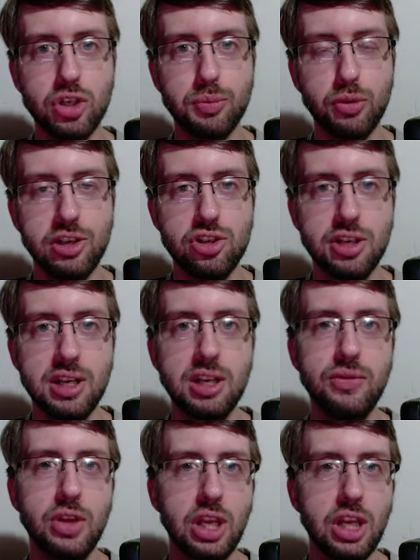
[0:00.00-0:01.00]
appreciated
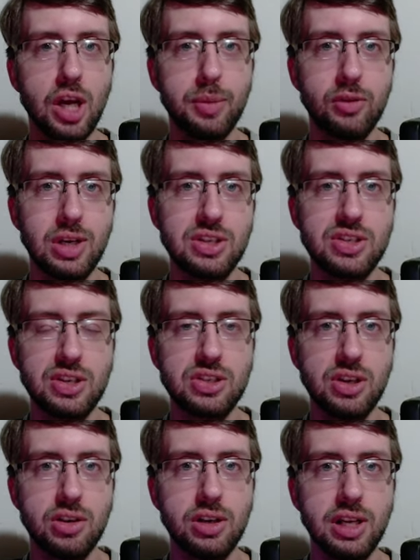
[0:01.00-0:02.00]
if you could help me reach
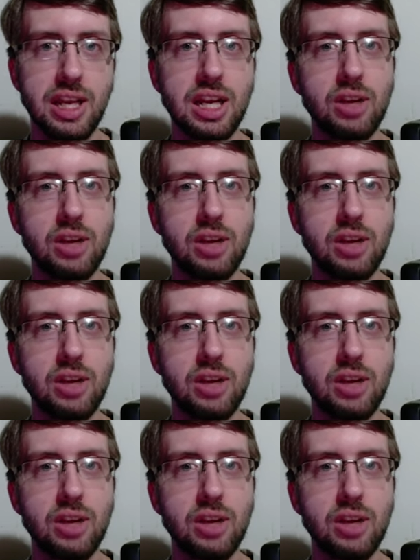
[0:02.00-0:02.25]
600, and I